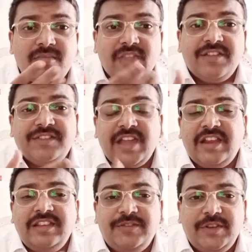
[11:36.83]
Share
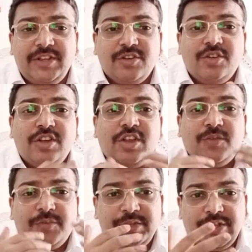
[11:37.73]
this video
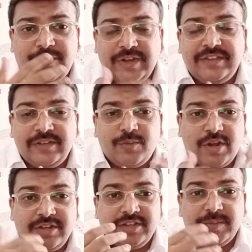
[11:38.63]
with your friends in
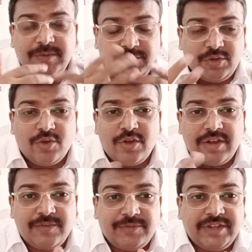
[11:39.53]
WhatsApp. If you go
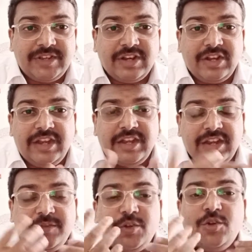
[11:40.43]
and sit on an
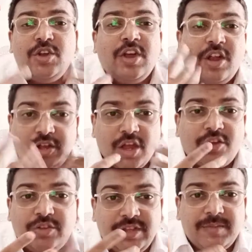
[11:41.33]
interview,
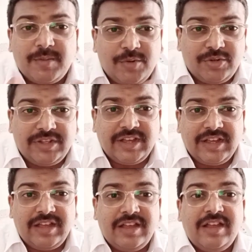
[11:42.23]
talk to them about
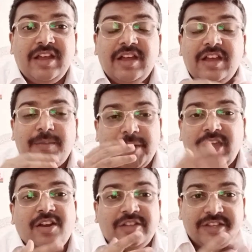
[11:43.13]
the
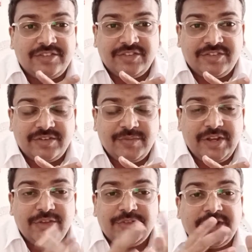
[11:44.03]
prior authorization
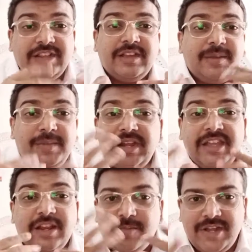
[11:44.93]
videos and
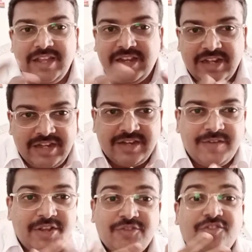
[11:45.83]
medical billing related
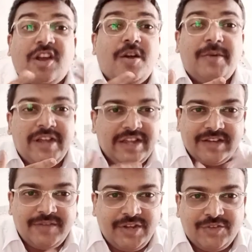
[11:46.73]
video, job
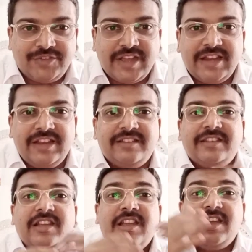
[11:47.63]
related video channels,
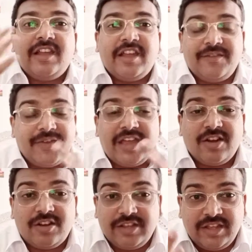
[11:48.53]
and where
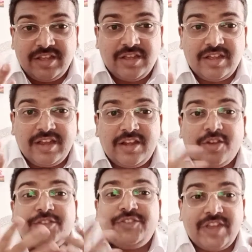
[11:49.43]
all the, and
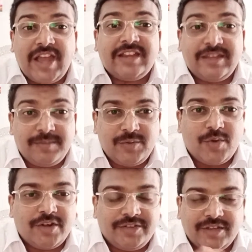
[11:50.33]
also share them in
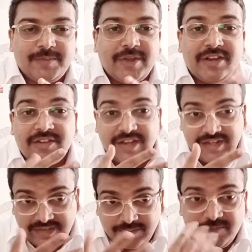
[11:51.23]
WhatsApp and
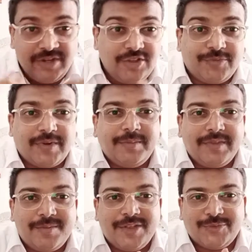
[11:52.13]
get some videos from
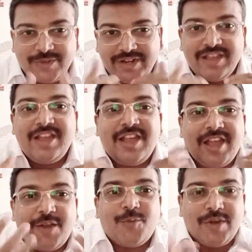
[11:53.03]
them as well
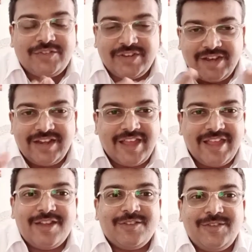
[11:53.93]
and watch it. And I
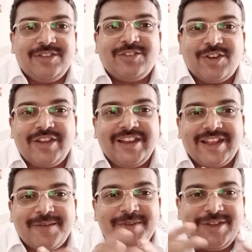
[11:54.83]
will strongly
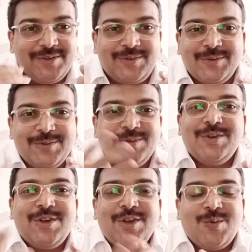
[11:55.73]
recommend you to
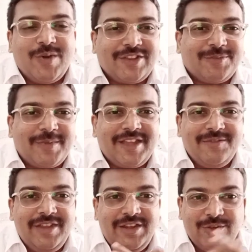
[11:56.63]
watch my
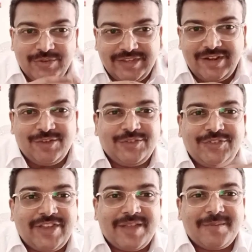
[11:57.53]
videos and also
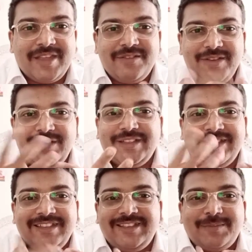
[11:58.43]
share my videos, as
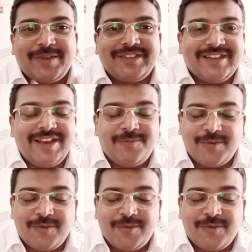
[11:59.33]
it's a personal help for